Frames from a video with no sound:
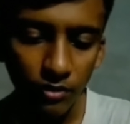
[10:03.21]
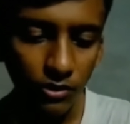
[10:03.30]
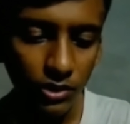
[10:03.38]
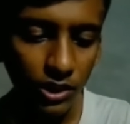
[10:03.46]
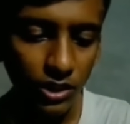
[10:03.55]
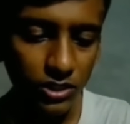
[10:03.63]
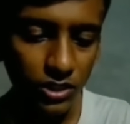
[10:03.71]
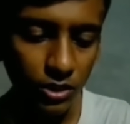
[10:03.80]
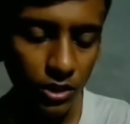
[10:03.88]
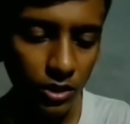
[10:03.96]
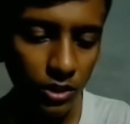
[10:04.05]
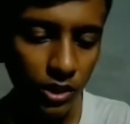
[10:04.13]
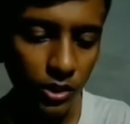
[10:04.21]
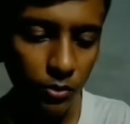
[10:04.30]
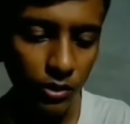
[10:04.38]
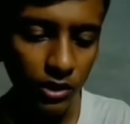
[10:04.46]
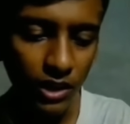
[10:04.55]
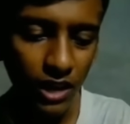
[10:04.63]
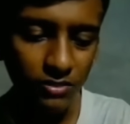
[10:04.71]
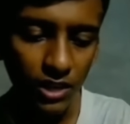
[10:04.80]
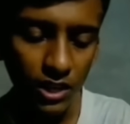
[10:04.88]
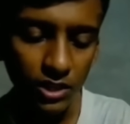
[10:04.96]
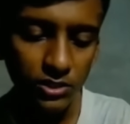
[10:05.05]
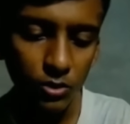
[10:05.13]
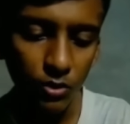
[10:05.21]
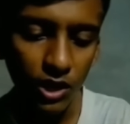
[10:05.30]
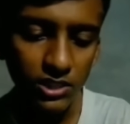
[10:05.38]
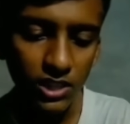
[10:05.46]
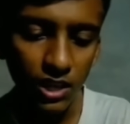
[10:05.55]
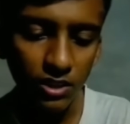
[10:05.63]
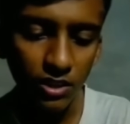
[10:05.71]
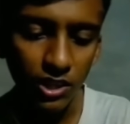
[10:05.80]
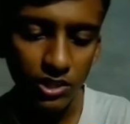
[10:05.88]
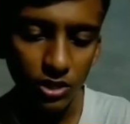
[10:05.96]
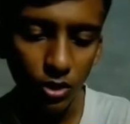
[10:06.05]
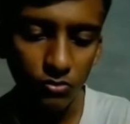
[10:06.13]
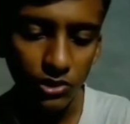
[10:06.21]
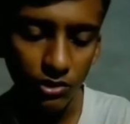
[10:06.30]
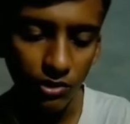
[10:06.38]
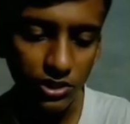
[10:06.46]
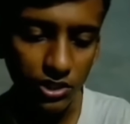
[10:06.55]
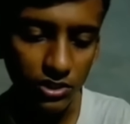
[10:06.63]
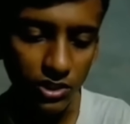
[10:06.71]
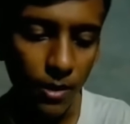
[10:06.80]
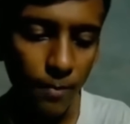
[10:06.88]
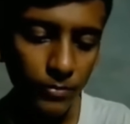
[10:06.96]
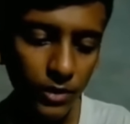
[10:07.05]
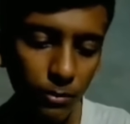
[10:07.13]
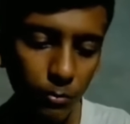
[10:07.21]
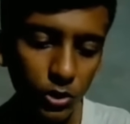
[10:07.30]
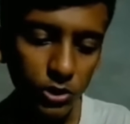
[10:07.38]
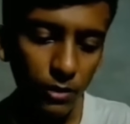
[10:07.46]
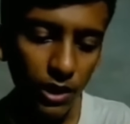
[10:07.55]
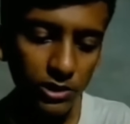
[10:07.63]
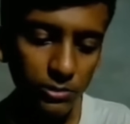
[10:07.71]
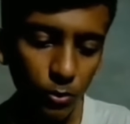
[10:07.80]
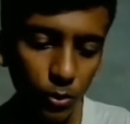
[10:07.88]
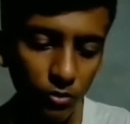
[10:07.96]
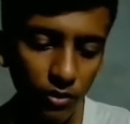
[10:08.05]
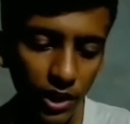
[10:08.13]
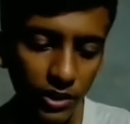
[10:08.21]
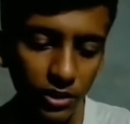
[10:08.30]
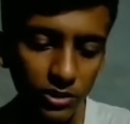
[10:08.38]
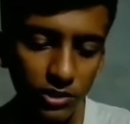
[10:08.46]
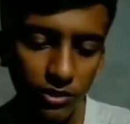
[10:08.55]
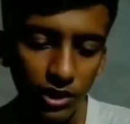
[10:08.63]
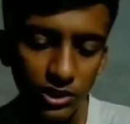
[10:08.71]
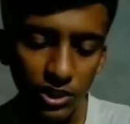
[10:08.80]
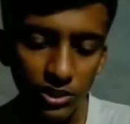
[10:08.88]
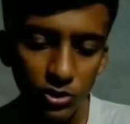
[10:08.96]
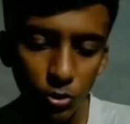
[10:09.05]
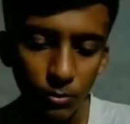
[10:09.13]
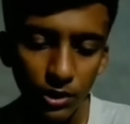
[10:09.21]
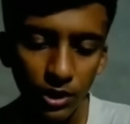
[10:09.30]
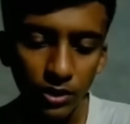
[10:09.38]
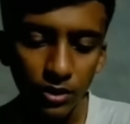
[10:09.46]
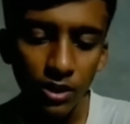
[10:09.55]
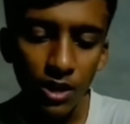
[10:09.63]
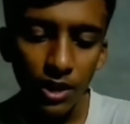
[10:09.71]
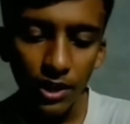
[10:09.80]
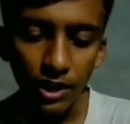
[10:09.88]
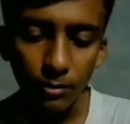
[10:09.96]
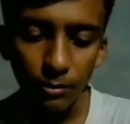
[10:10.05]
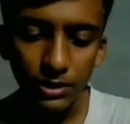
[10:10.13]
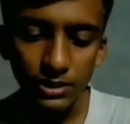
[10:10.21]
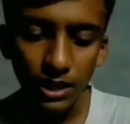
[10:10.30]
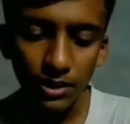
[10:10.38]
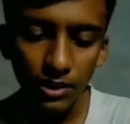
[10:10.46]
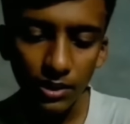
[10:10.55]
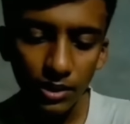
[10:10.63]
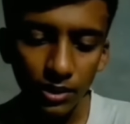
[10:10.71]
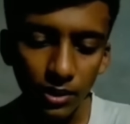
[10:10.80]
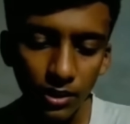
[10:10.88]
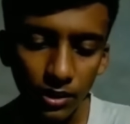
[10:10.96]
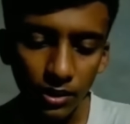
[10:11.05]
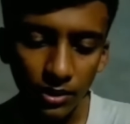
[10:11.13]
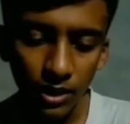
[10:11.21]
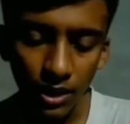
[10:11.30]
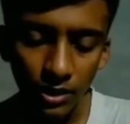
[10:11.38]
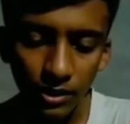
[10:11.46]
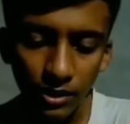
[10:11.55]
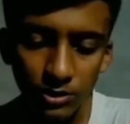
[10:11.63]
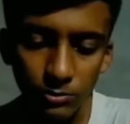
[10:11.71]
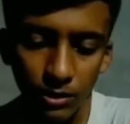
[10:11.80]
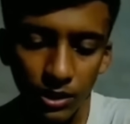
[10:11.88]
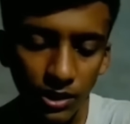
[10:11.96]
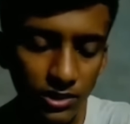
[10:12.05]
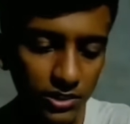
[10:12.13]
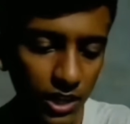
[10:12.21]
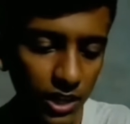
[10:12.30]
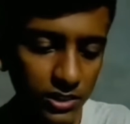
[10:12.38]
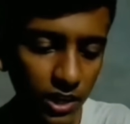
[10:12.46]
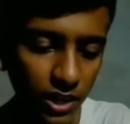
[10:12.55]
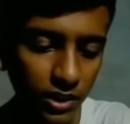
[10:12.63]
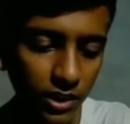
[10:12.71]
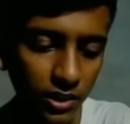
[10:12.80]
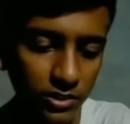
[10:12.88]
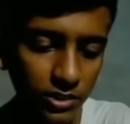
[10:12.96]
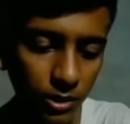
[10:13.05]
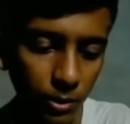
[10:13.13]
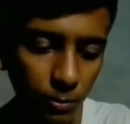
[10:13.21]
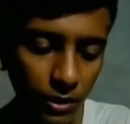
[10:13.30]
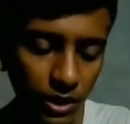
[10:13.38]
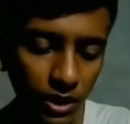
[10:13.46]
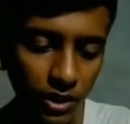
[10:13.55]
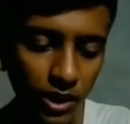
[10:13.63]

with each other during life cycle is known as alternation of generations. In most plants, sporophyte generation is dominant. It means that it is bigger in size and it is independent.